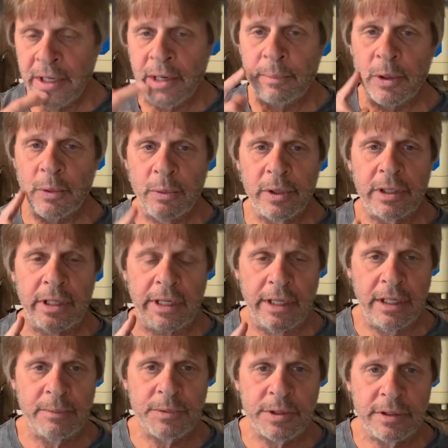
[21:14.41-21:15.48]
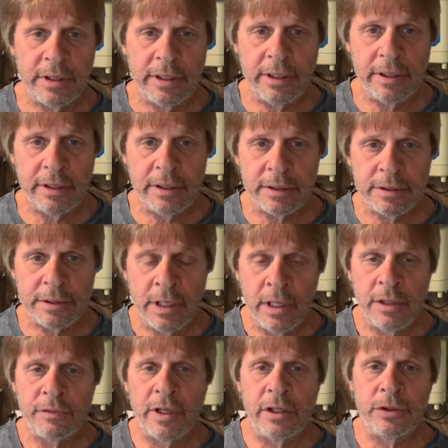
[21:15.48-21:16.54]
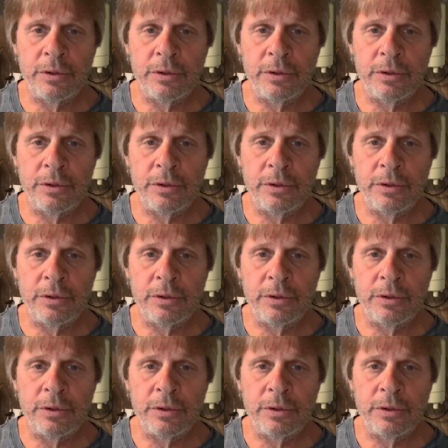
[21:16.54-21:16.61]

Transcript: But what I am saying is that